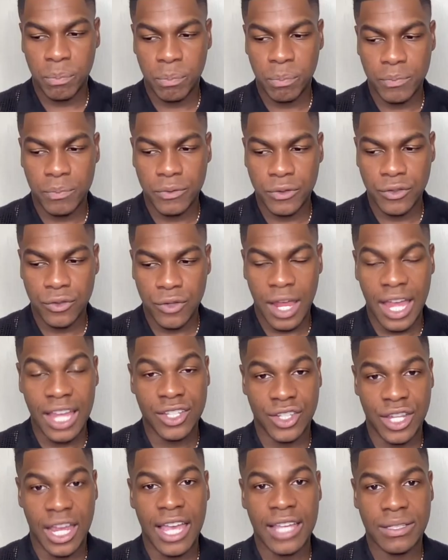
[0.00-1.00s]

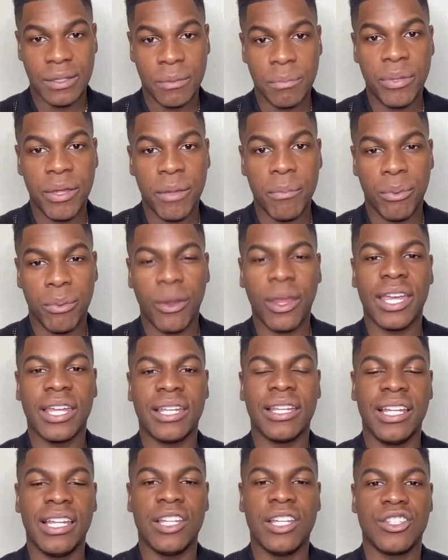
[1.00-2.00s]
strategized and
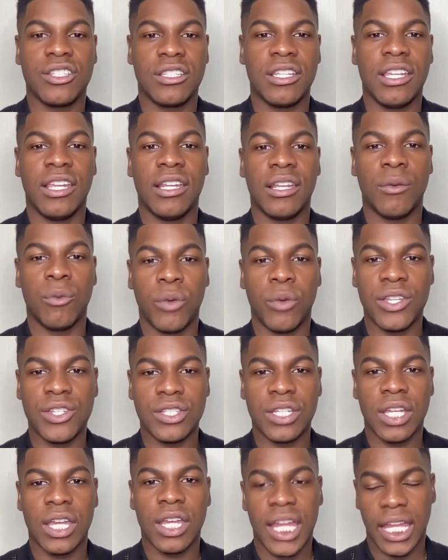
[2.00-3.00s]
pinpointed each scene in
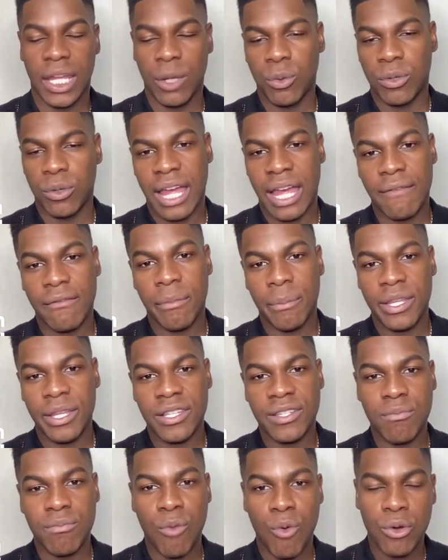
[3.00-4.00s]
which it would either be
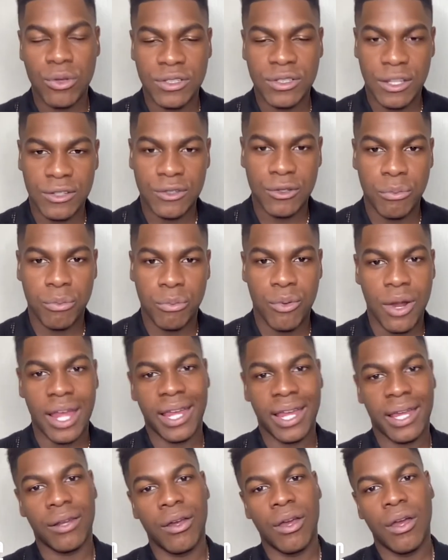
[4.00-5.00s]
small subtle
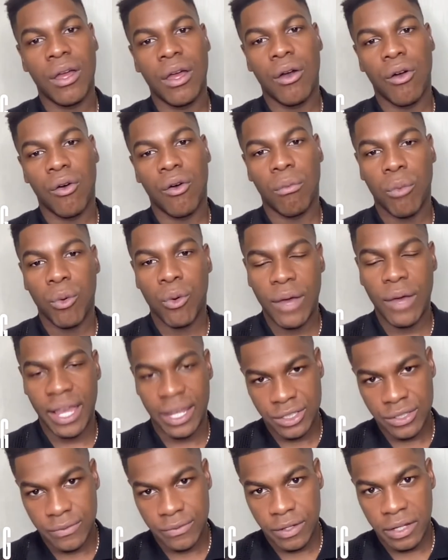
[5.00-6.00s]
brian or more
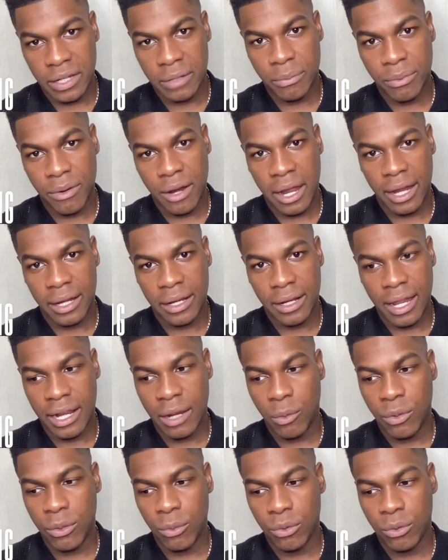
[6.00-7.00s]
extroverted brian and
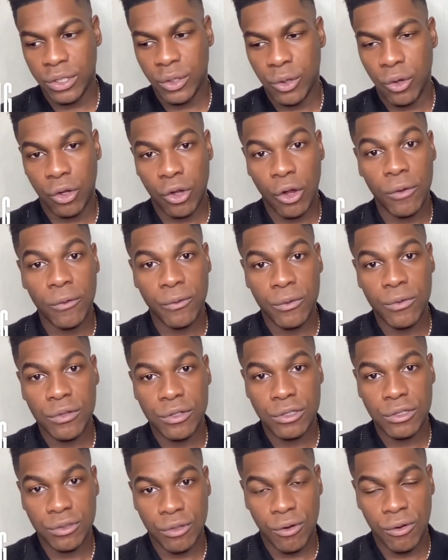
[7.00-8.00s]
then we would go through the
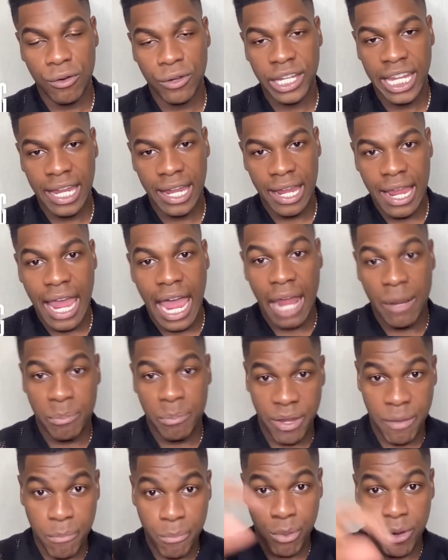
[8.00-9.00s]
story and
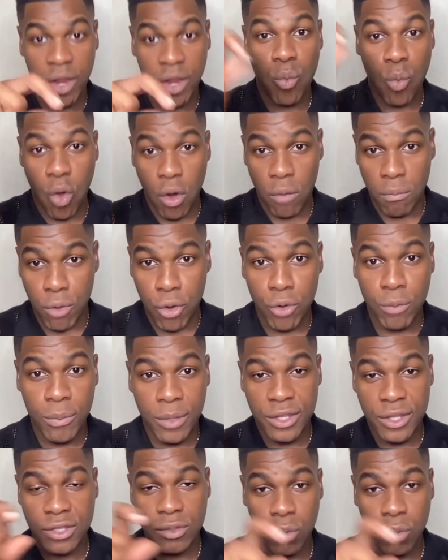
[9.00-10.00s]
pinpoint what
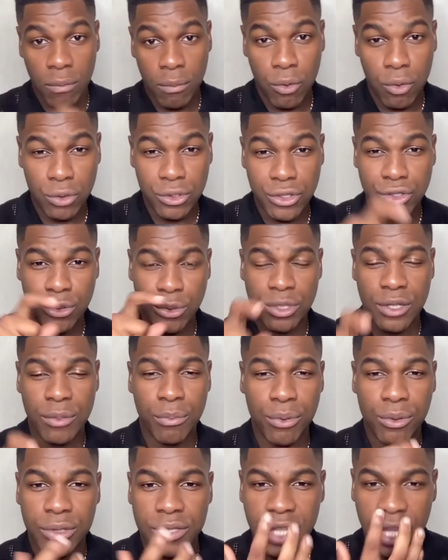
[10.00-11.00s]
moments were more
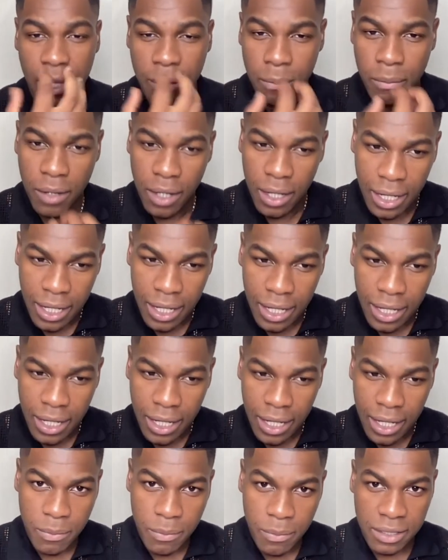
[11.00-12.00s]
suitable to him his
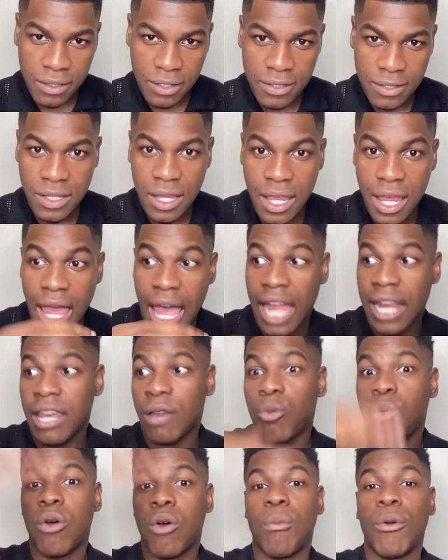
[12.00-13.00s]
timidness and
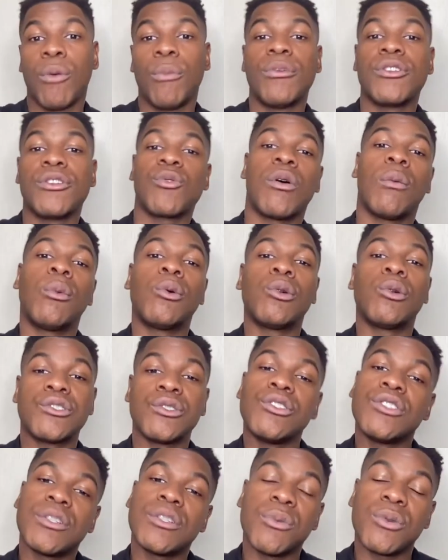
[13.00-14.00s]
then what moments were more
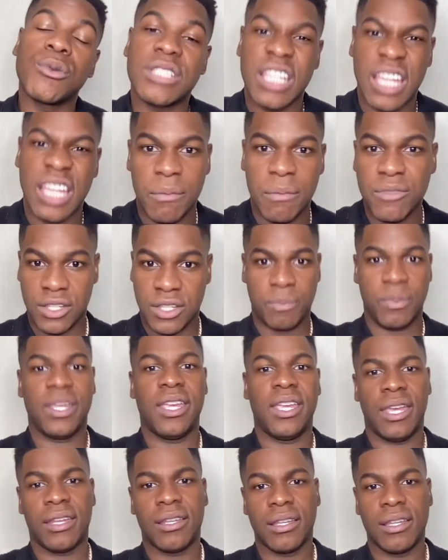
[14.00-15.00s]
suitable to him just
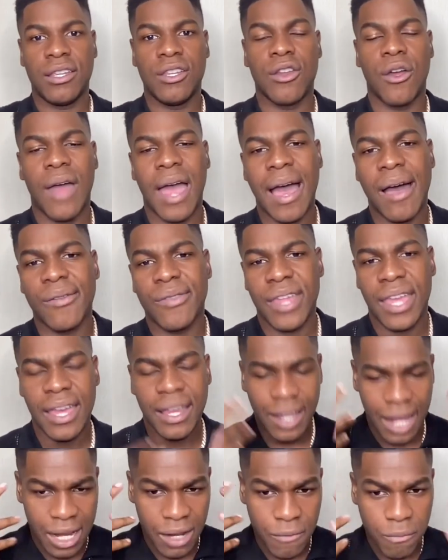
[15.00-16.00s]
being you know out there
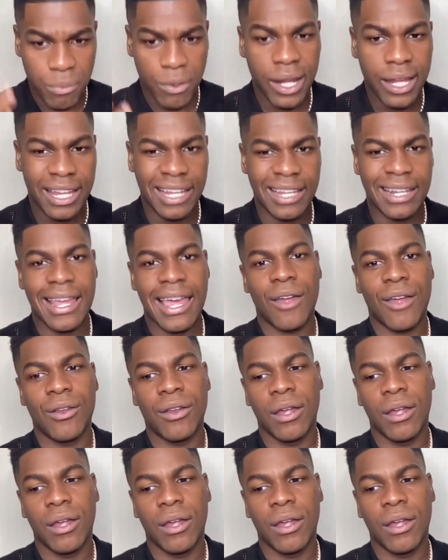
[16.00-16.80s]
kind of breaking down